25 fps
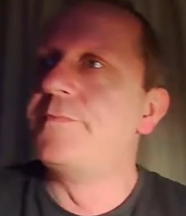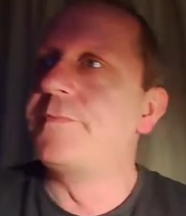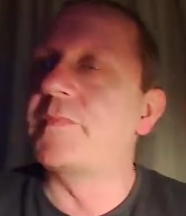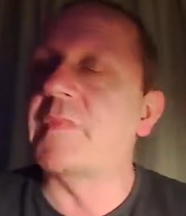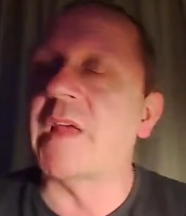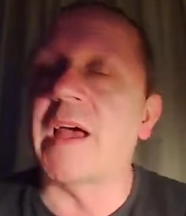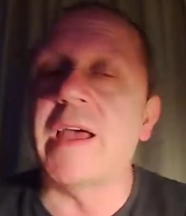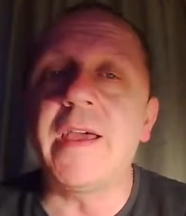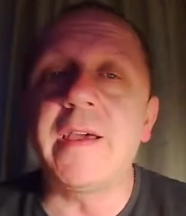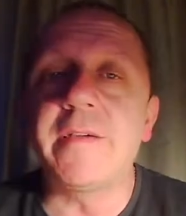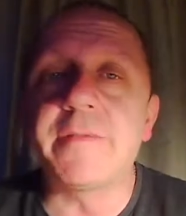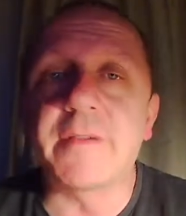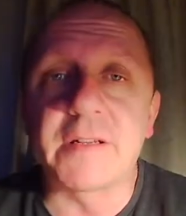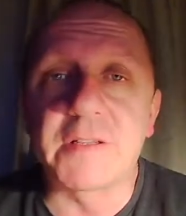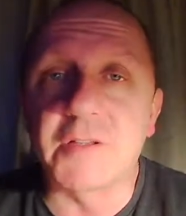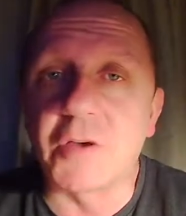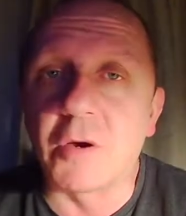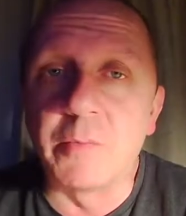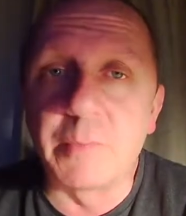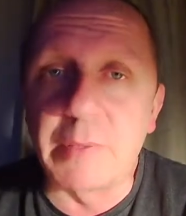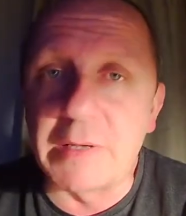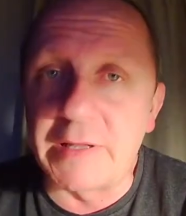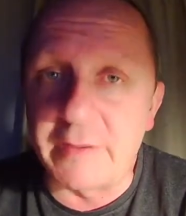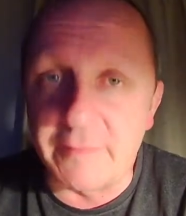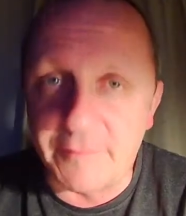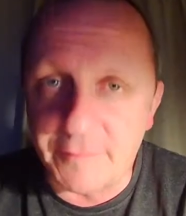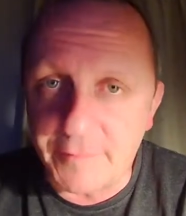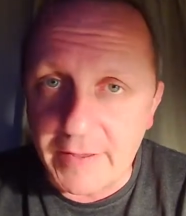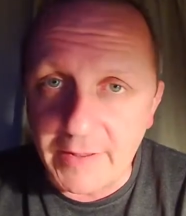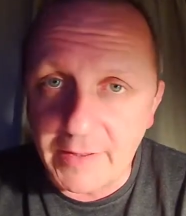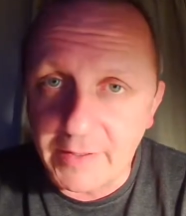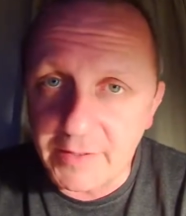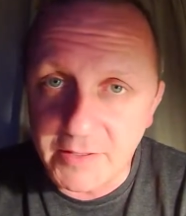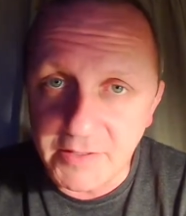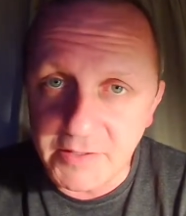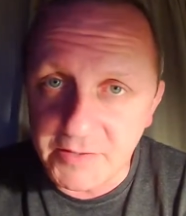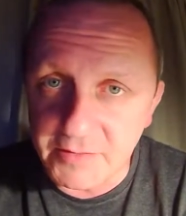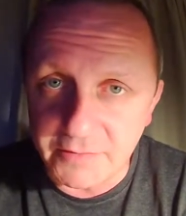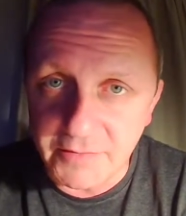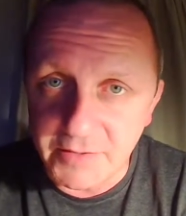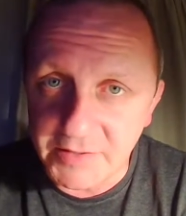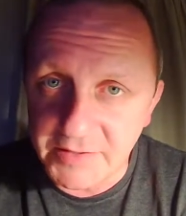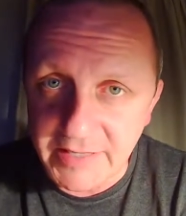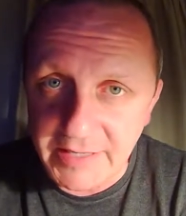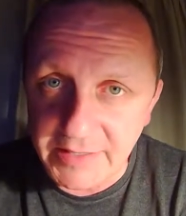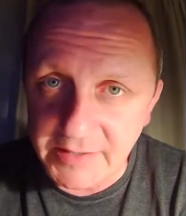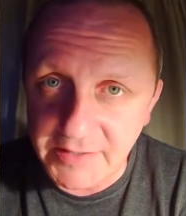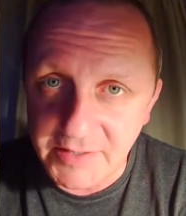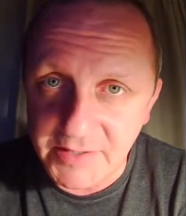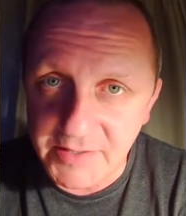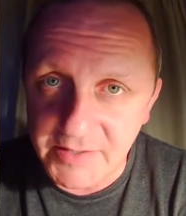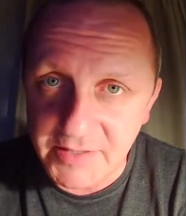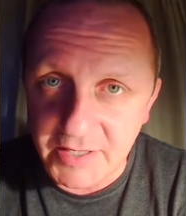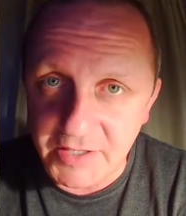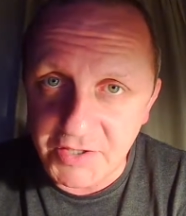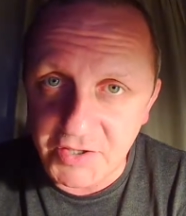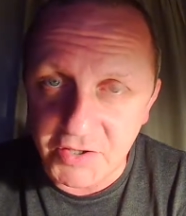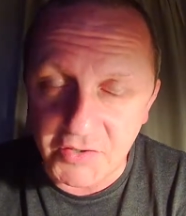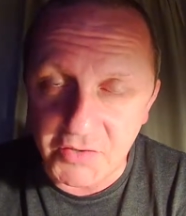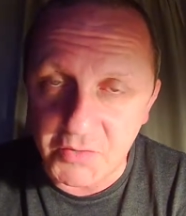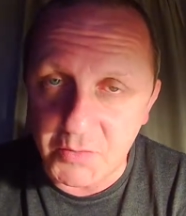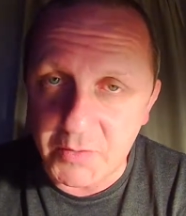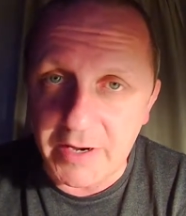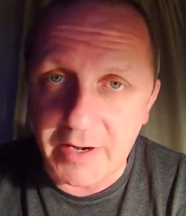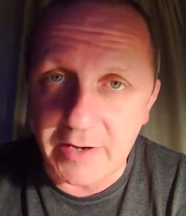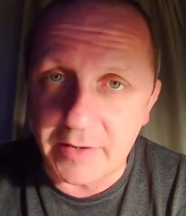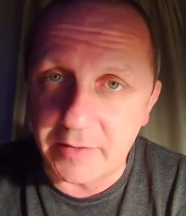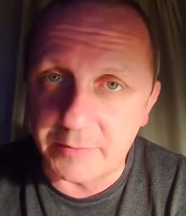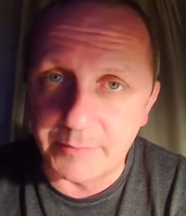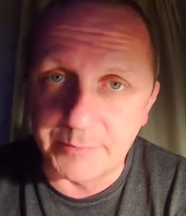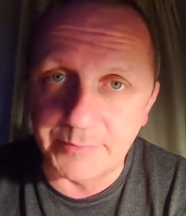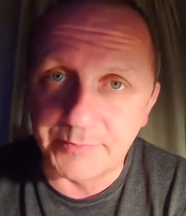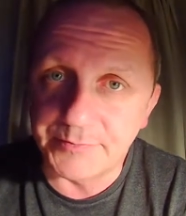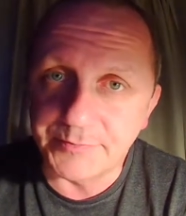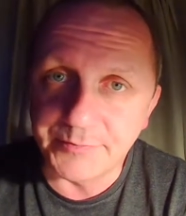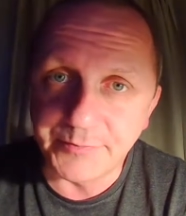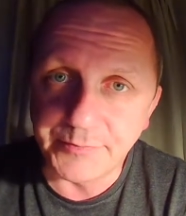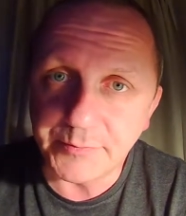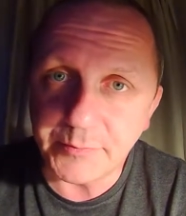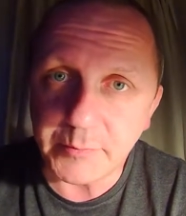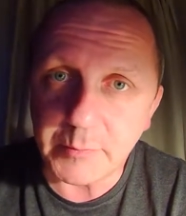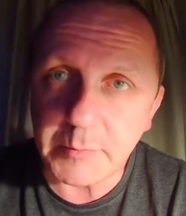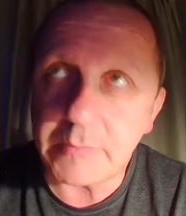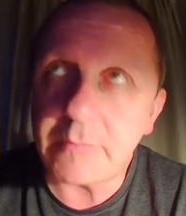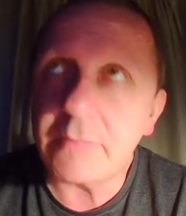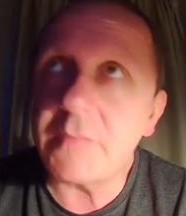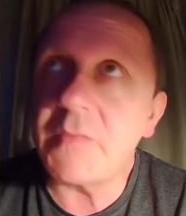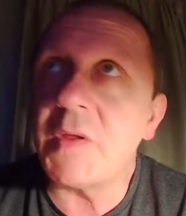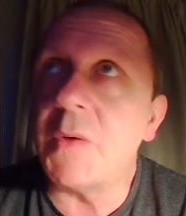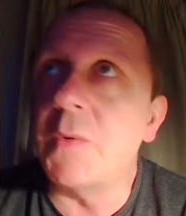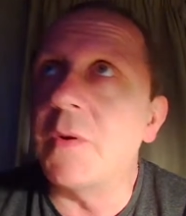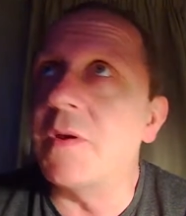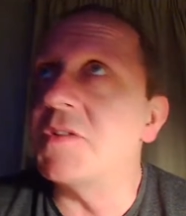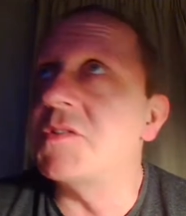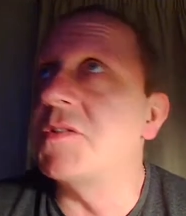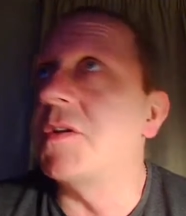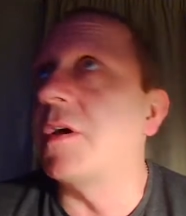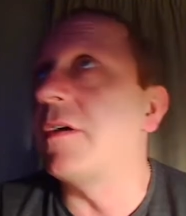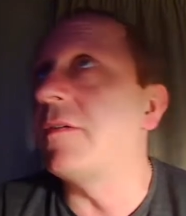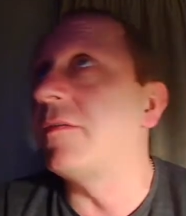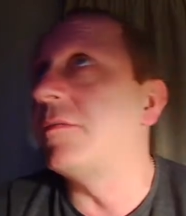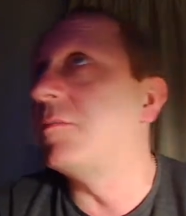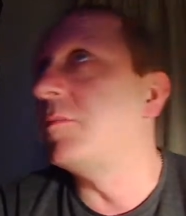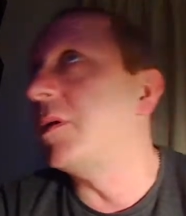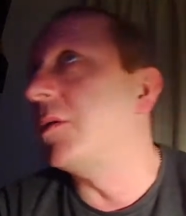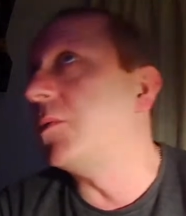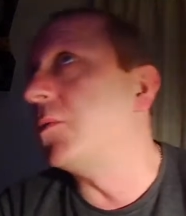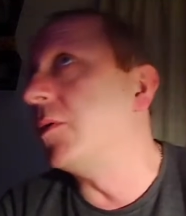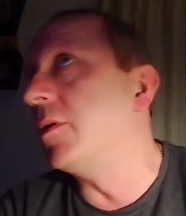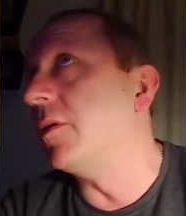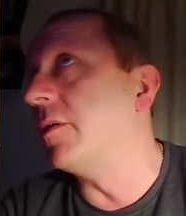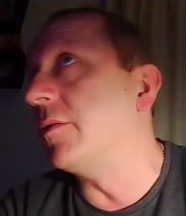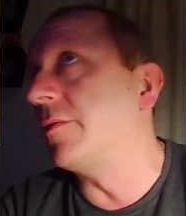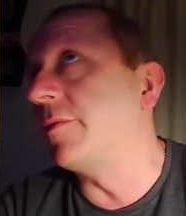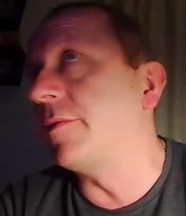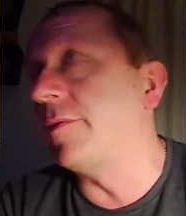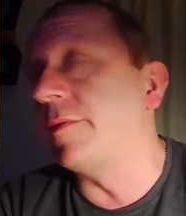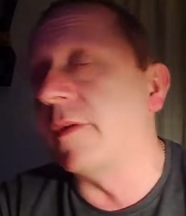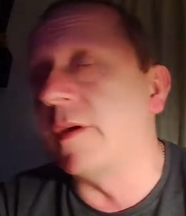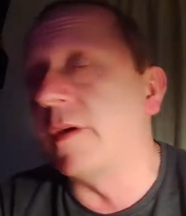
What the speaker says: I have had complete failures of detecting sessions where it's not even been worth